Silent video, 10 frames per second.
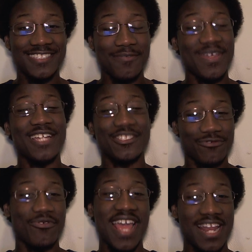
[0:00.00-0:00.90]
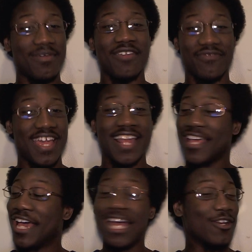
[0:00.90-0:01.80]
to be a true anime fan.
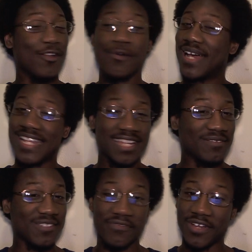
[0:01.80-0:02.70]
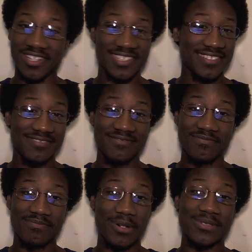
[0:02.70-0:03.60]
Nobody gives a fuck.
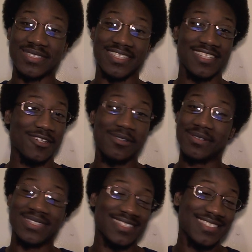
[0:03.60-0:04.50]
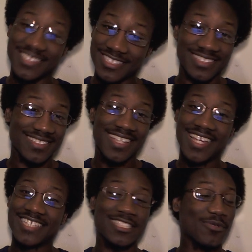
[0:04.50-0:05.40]
Personally, no, I mean it's just
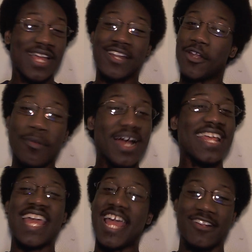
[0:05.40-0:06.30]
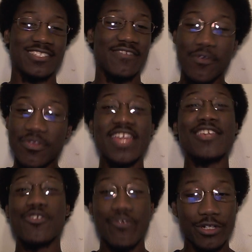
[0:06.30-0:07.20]
it's just the way nobody cares if you think
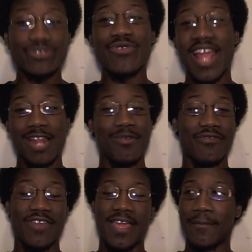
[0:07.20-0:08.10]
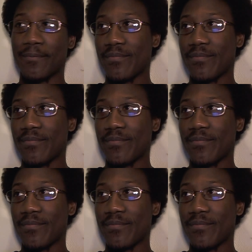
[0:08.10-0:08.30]
you're a true anime fan.